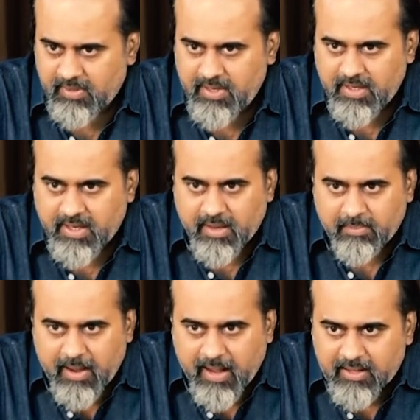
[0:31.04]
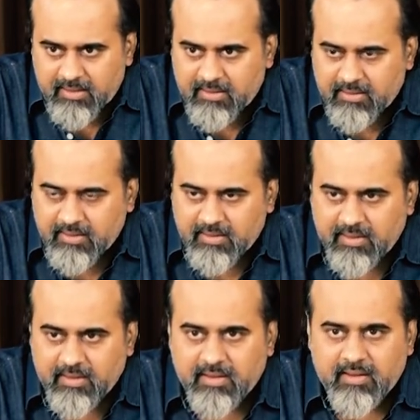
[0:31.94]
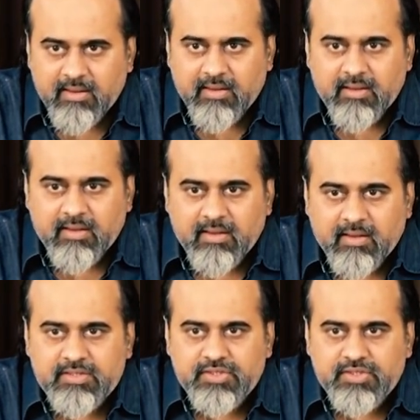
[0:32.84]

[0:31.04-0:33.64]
Taking a bath is